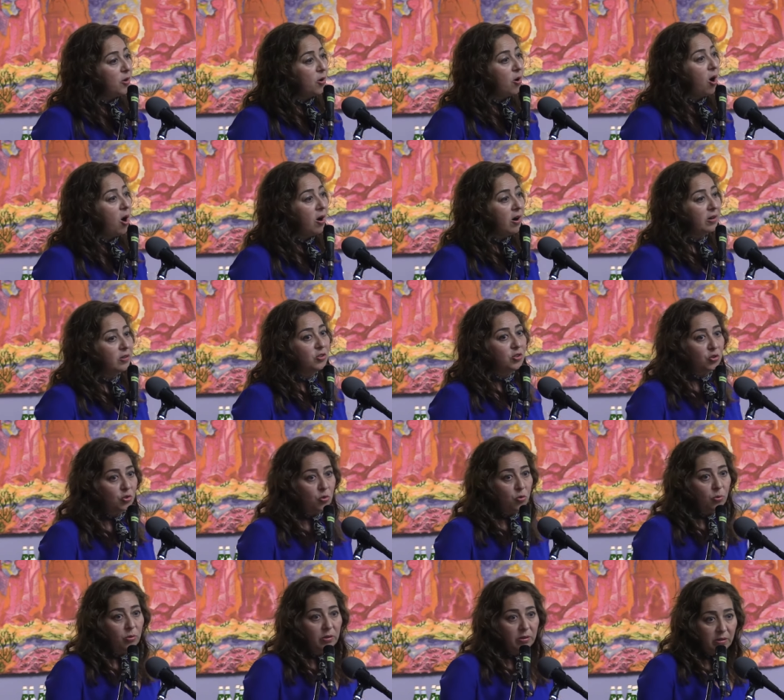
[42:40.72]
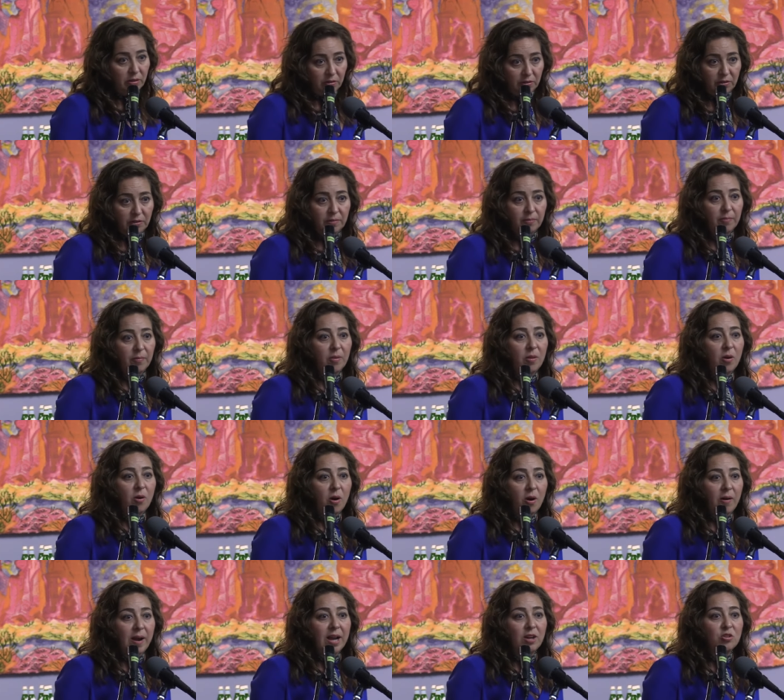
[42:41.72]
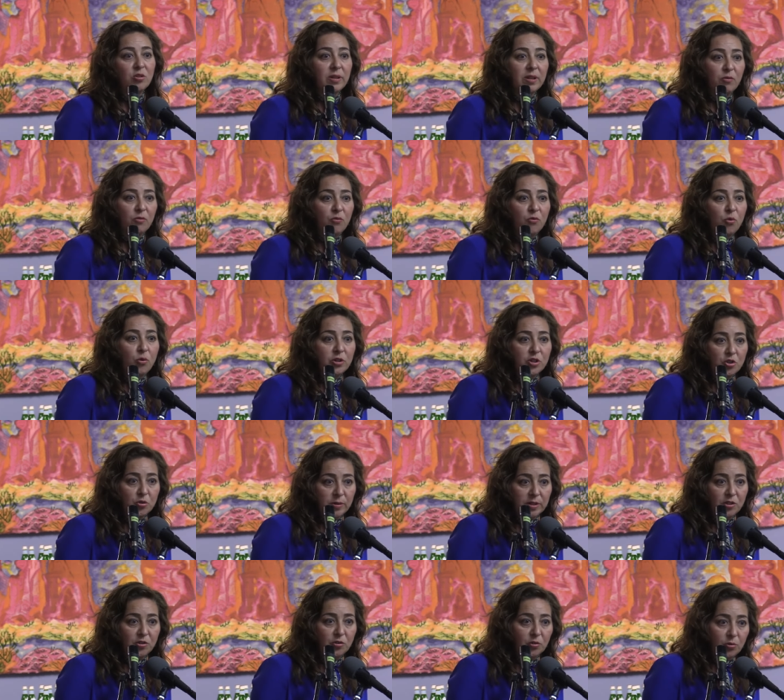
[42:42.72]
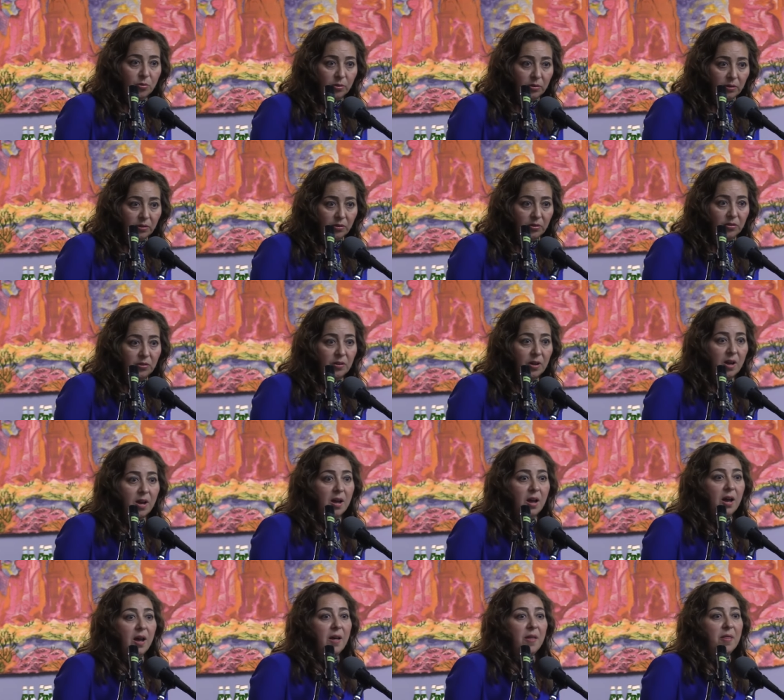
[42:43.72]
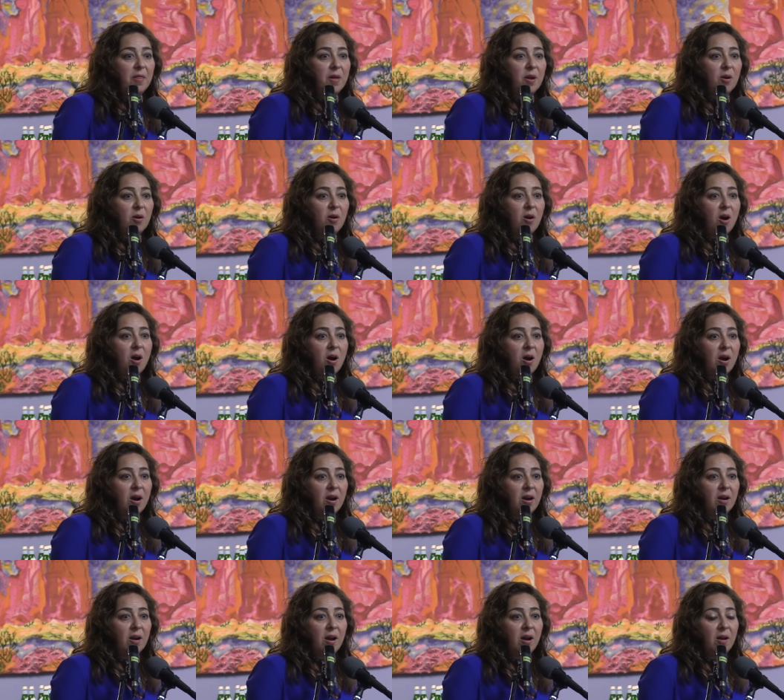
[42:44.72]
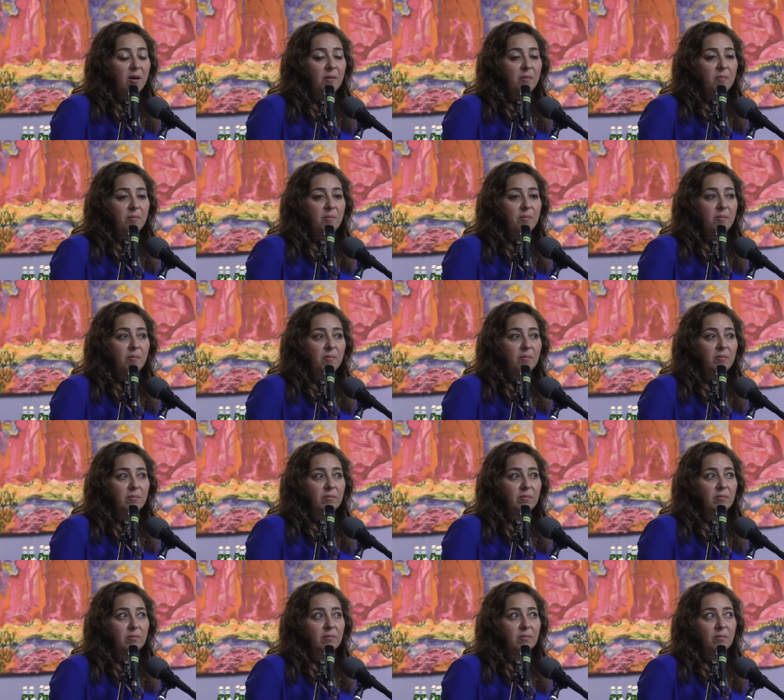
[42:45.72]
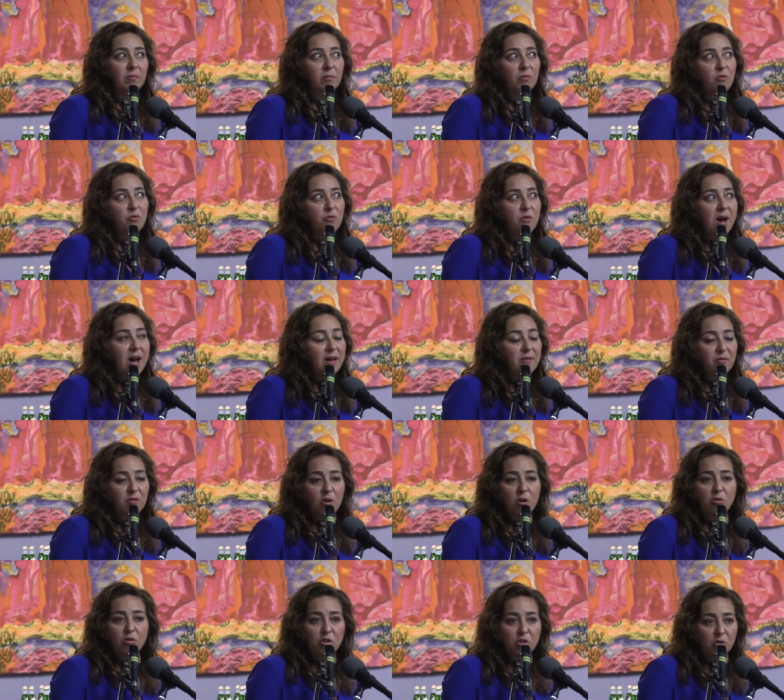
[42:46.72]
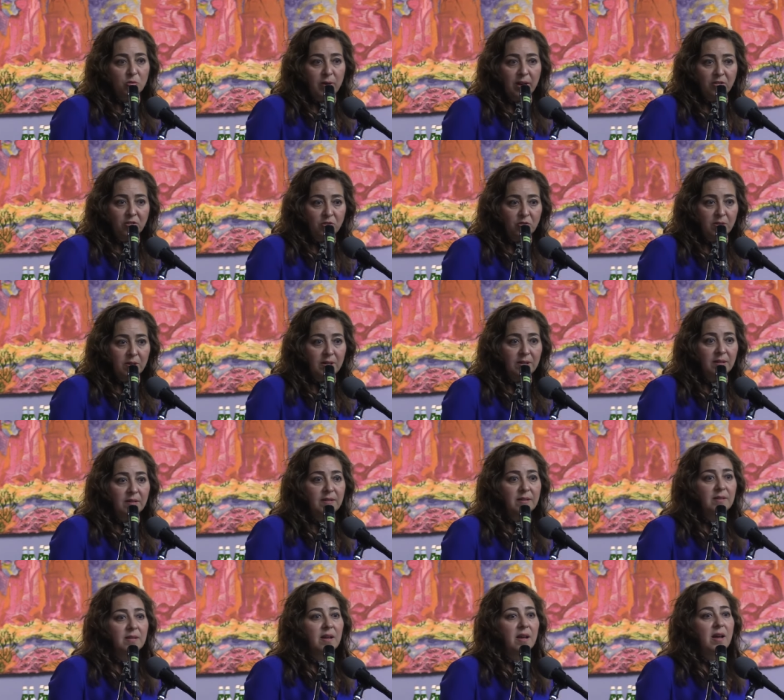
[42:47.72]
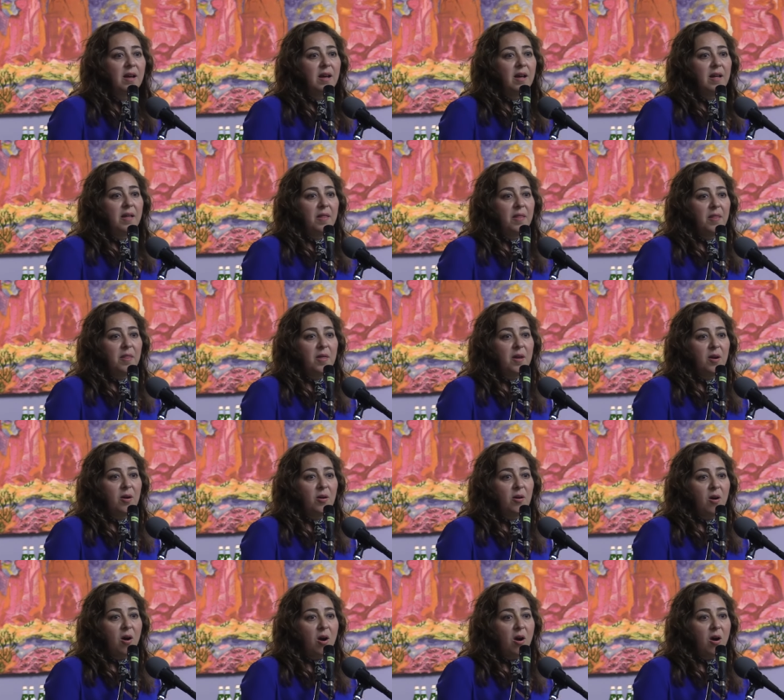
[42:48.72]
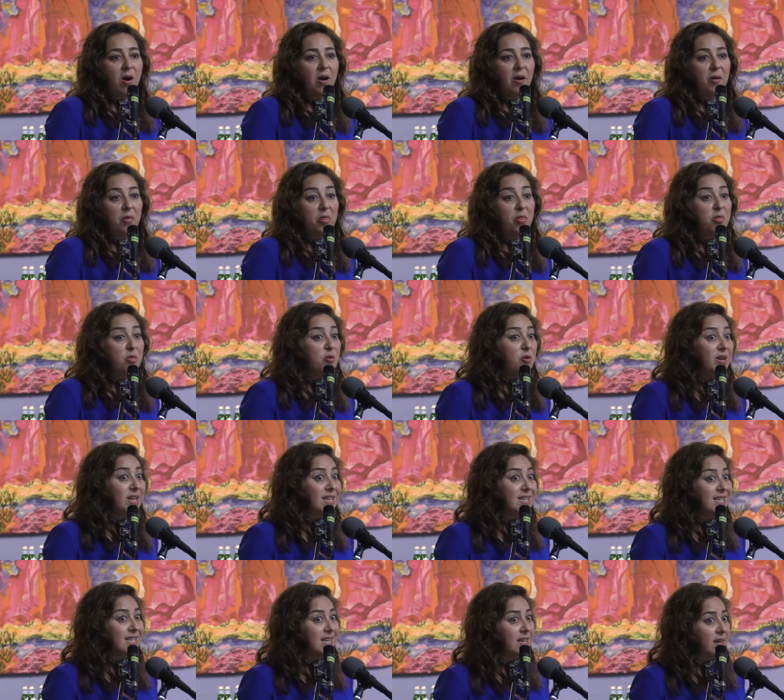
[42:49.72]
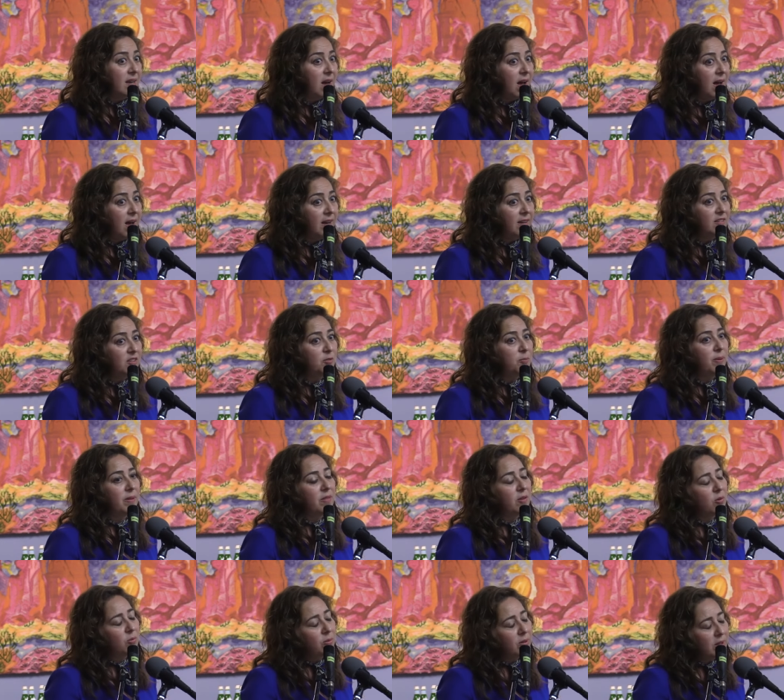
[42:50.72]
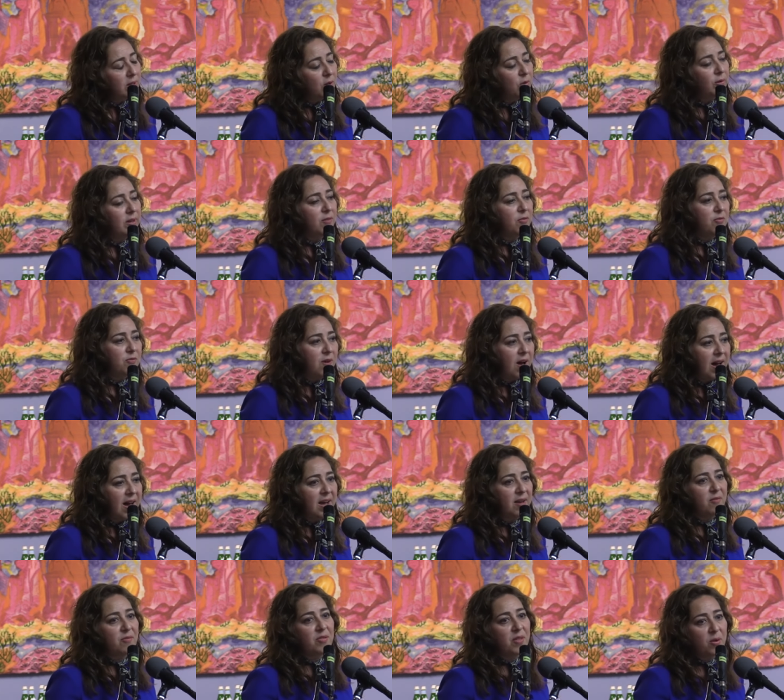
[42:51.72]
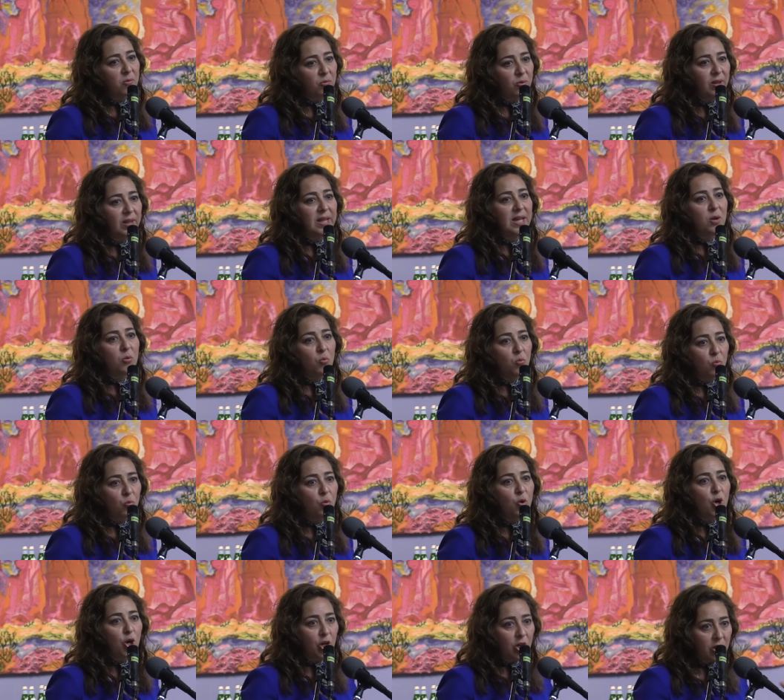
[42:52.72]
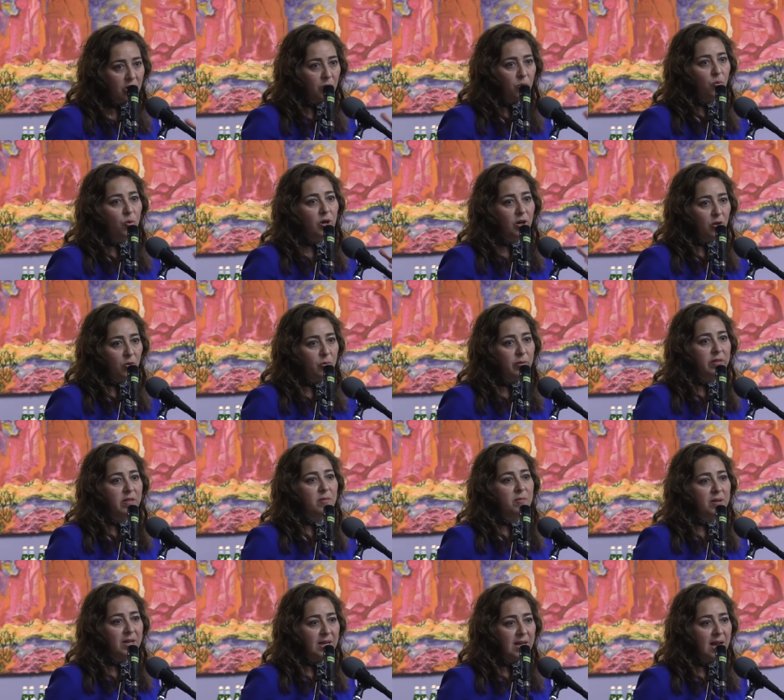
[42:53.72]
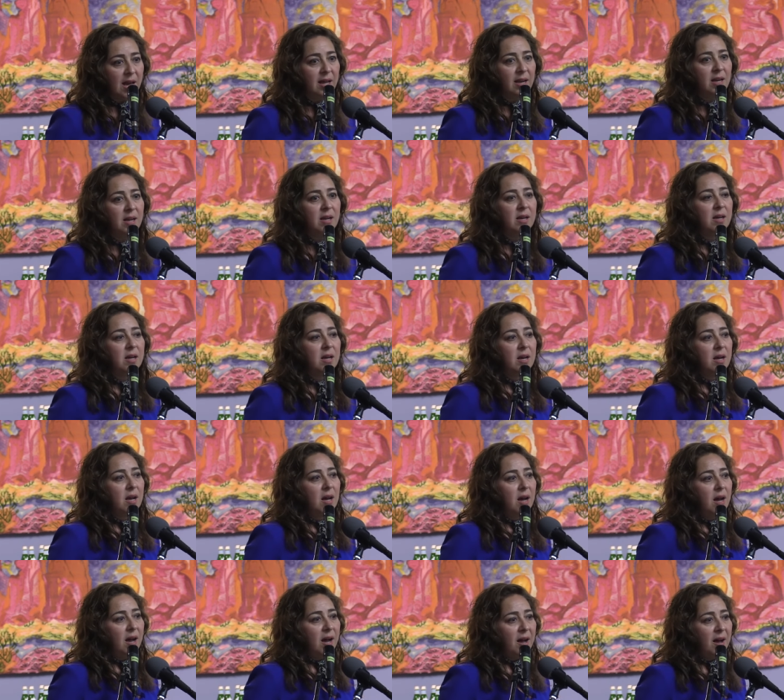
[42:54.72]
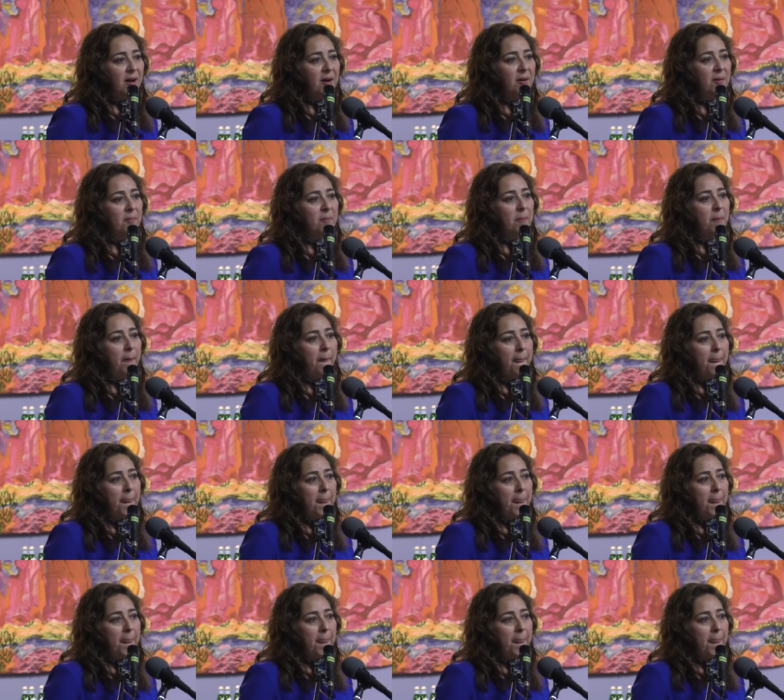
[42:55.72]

are schools. There are actually 4 Jewish schools. There are 5 kosher restaurants. There are 30 synagogues, but there are really only 5 that really work with a minyan. And